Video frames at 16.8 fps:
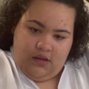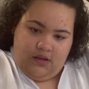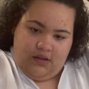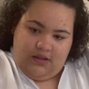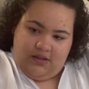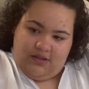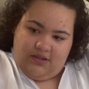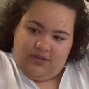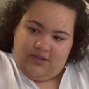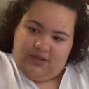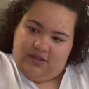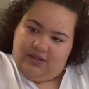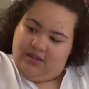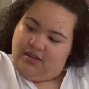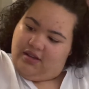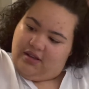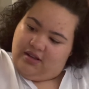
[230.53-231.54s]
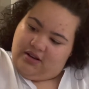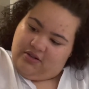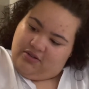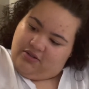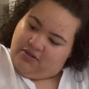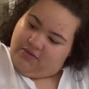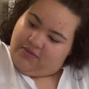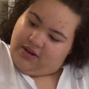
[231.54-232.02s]
This one, I don't
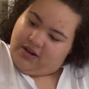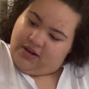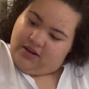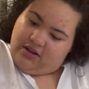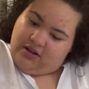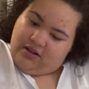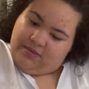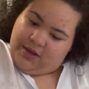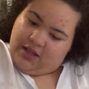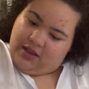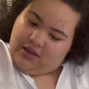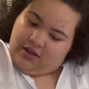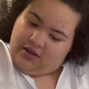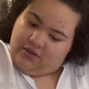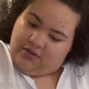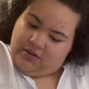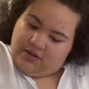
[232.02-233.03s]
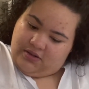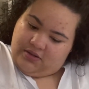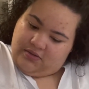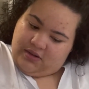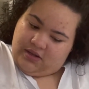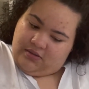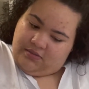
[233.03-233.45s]
know where all my long ones went,